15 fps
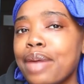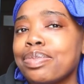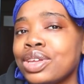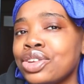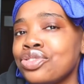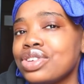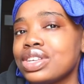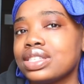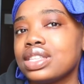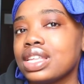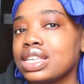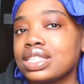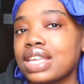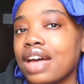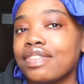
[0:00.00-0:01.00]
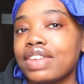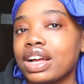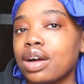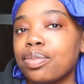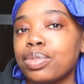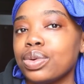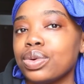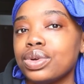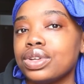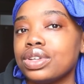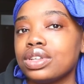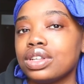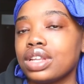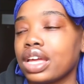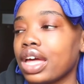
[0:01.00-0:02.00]
Pinterest things. I have like a
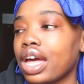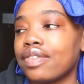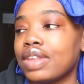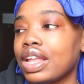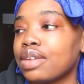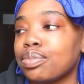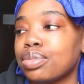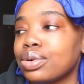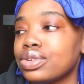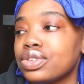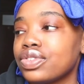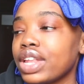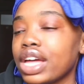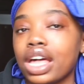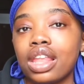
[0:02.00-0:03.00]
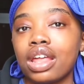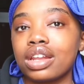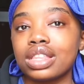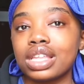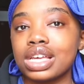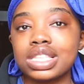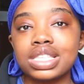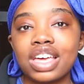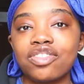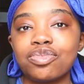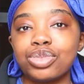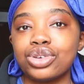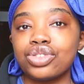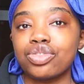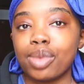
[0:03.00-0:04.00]
board, like I have like boards for like a lot of things. I
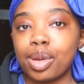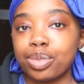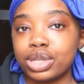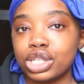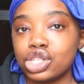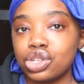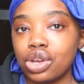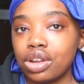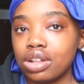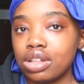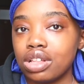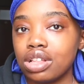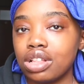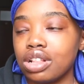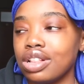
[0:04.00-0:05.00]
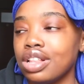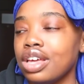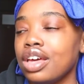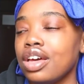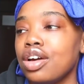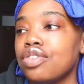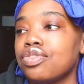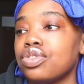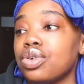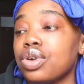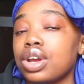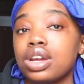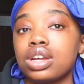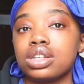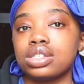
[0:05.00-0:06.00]
have boards for my bullet journal,
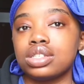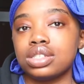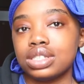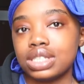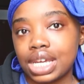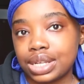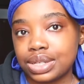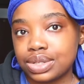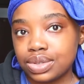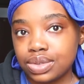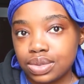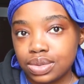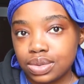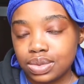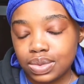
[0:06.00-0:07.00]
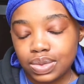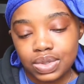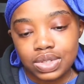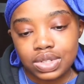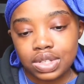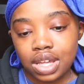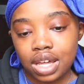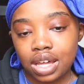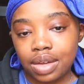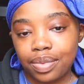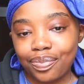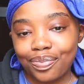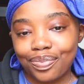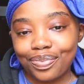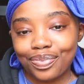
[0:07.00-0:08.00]
for tattoos.
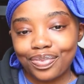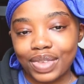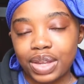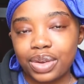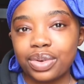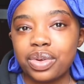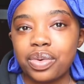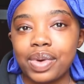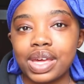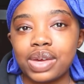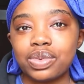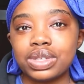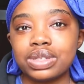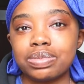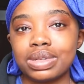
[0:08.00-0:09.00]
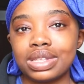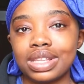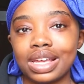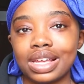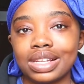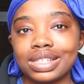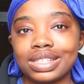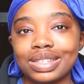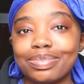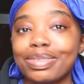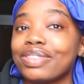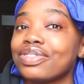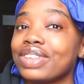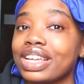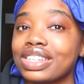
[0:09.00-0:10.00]
I don't know why I whispered that,
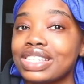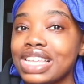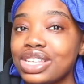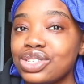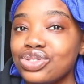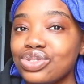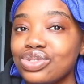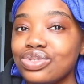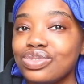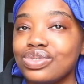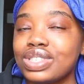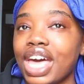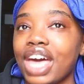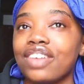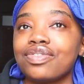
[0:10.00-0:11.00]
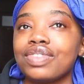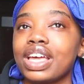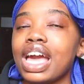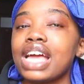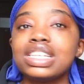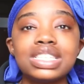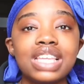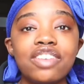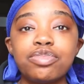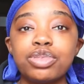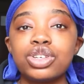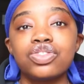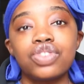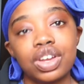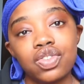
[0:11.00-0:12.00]
but for like tattoos, I just have
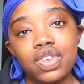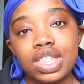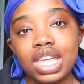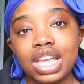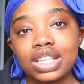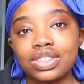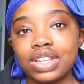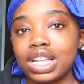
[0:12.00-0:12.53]
boards for everything.